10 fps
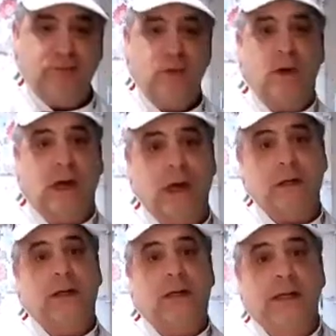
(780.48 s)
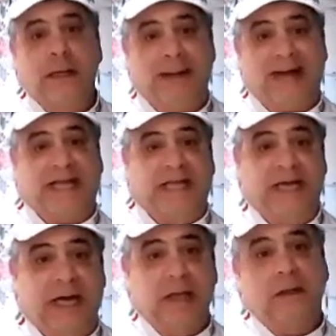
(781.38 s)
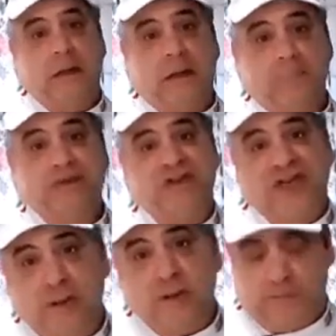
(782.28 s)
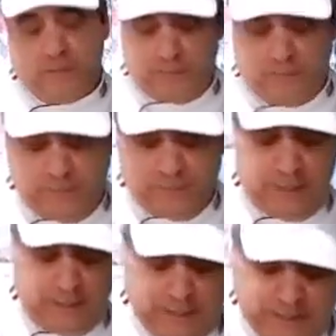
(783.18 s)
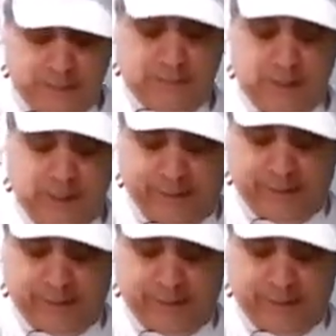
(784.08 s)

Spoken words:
through our macchina, our machine. All